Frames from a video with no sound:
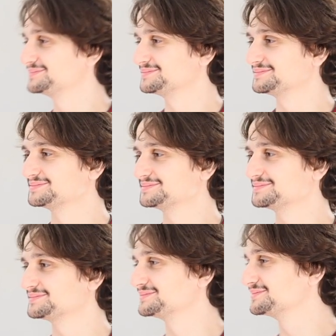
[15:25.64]

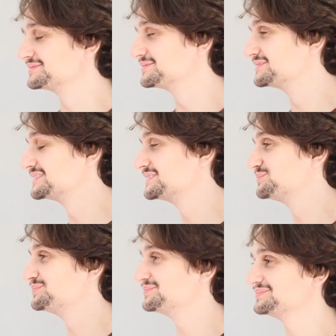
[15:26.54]

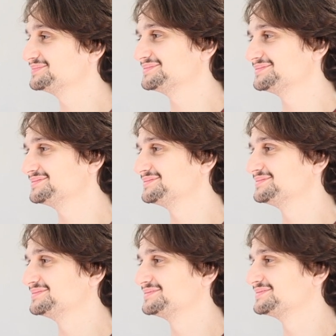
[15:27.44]

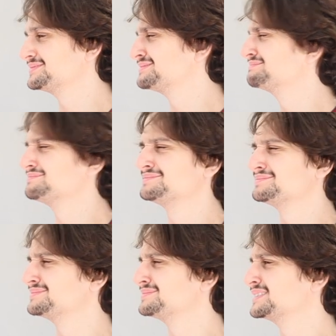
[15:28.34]

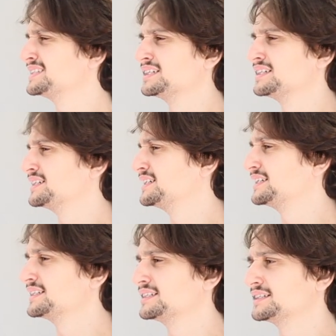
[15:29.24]

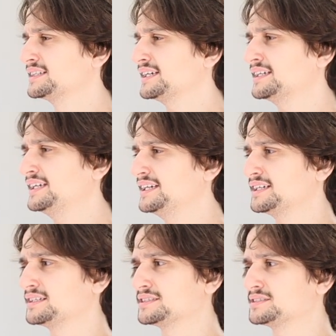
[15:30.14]

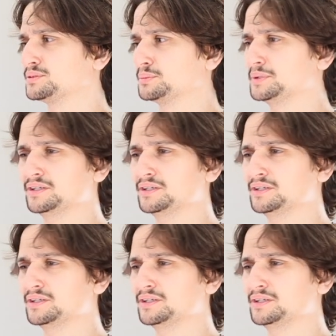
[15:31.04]
(silent)